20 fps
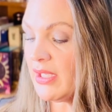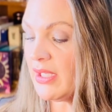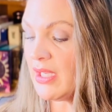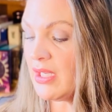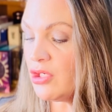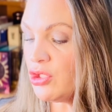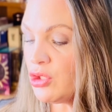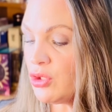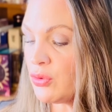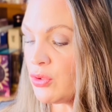
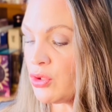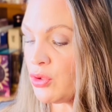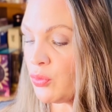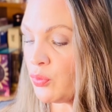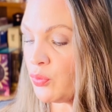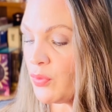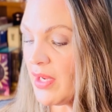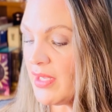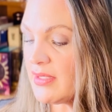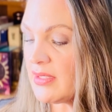issues to
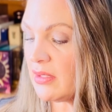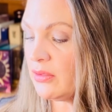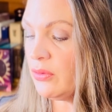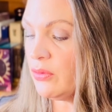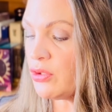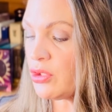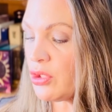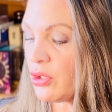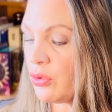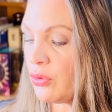
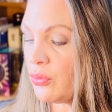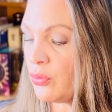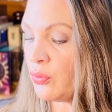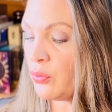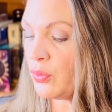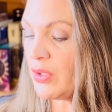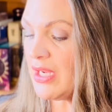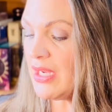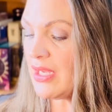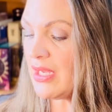resolution through
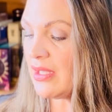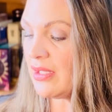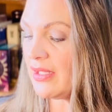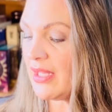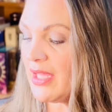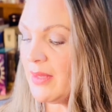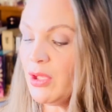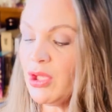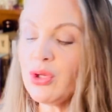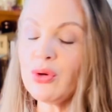
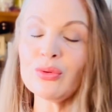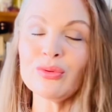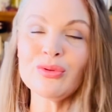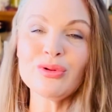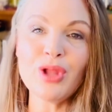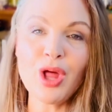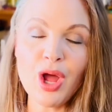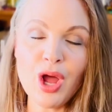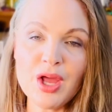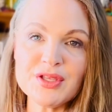reclaiming your
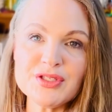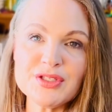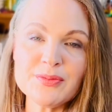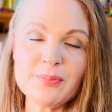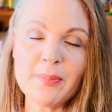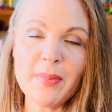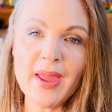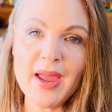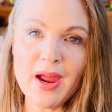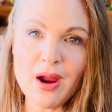
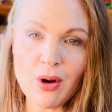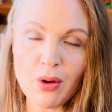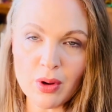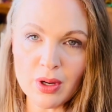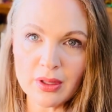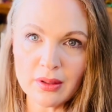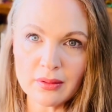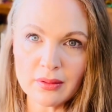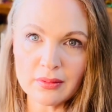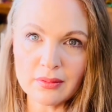lost
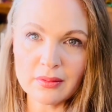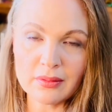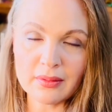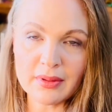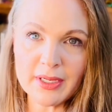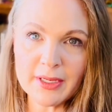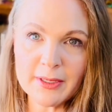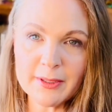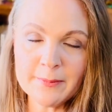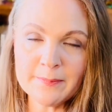power,
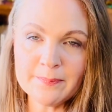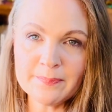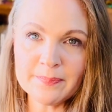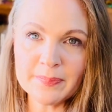okay?